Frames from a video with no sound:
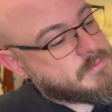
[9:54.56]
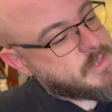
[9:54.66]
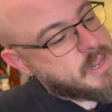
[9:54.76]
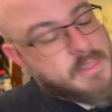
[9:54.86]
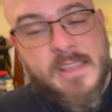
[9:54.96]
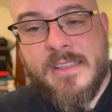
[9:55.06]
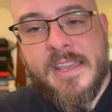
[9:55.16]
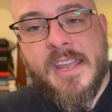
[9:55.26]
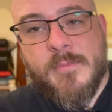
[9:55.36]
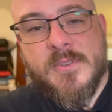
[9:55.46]
And I think the
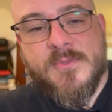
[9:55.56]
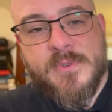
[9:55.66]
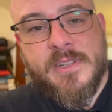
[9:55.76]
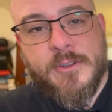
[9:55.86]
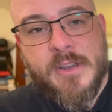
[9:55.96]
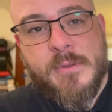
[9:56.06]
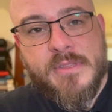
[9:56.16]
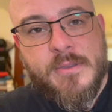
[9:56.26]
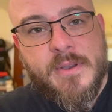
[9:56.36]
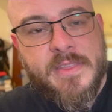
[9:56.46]
animals will agree
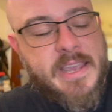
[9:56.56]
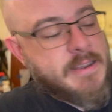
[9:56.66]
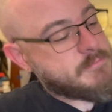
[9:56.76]
with you on that.